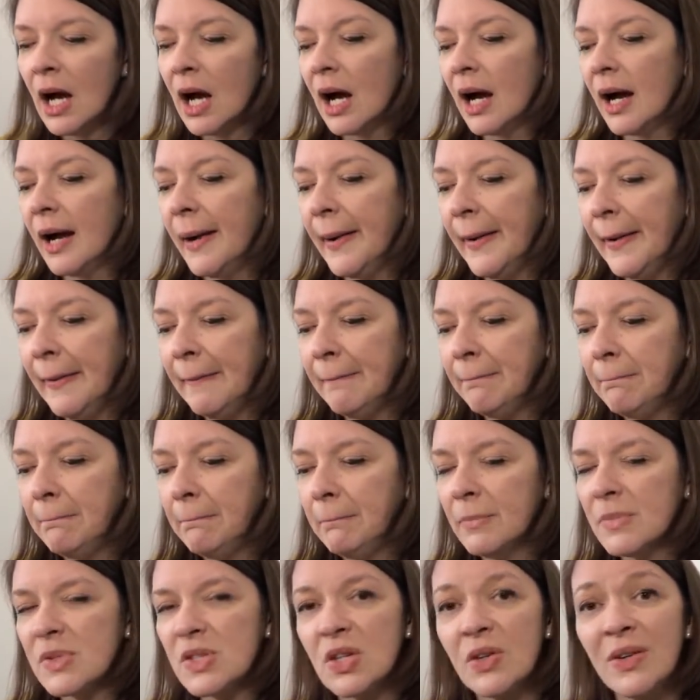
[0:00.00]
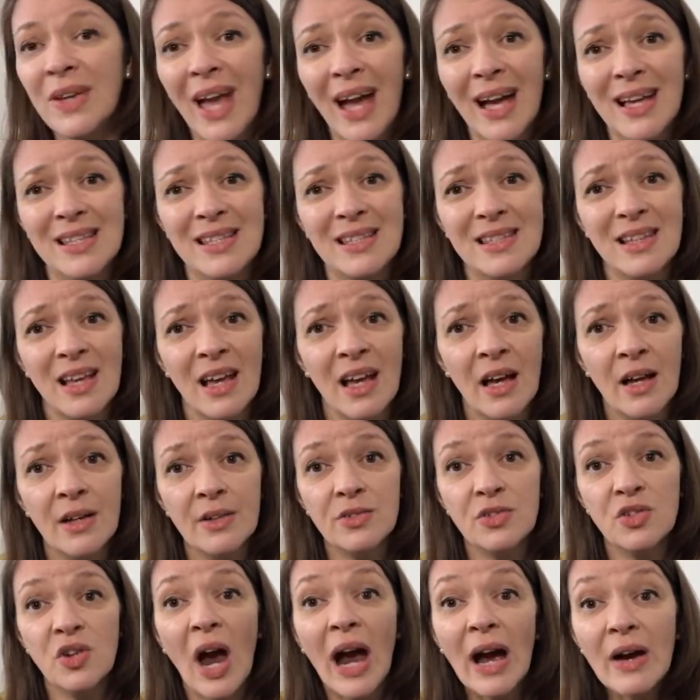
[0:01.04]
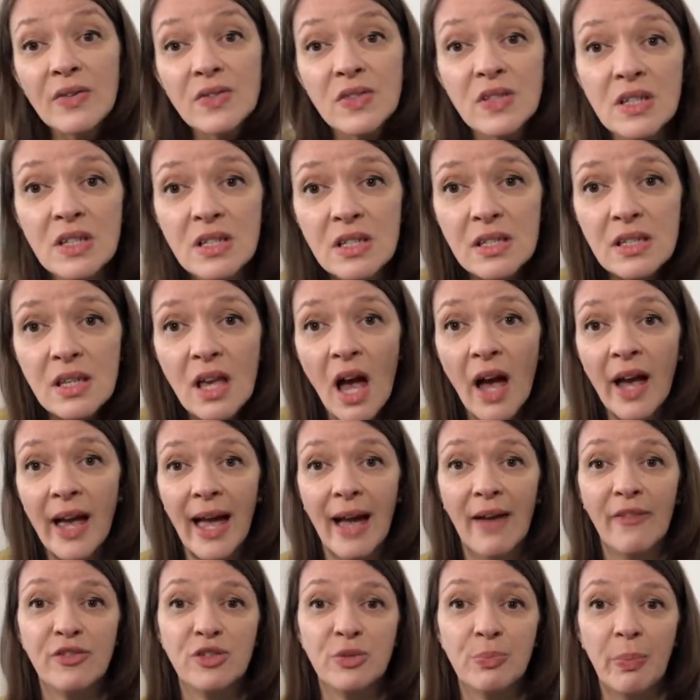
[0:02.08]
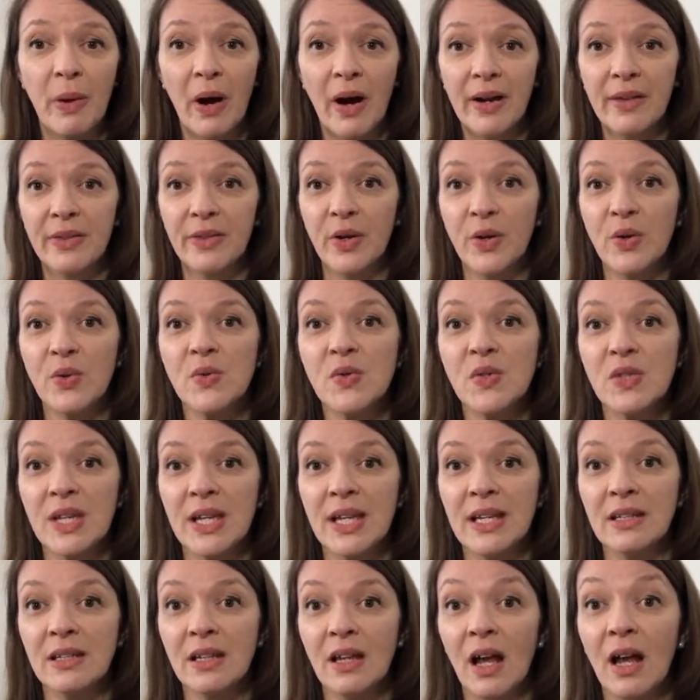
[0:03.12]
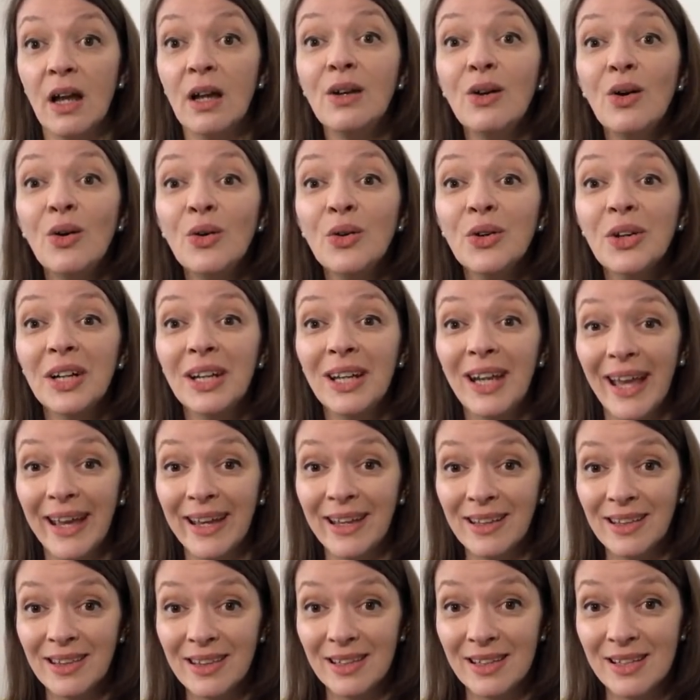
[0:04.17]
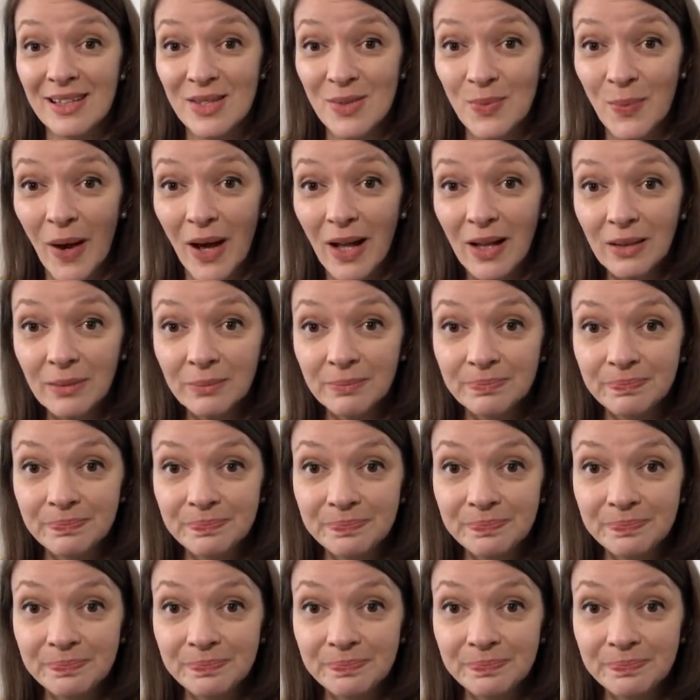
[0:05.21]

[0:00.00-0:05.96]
So yes, trousers. I have to buy those in a longer length as well.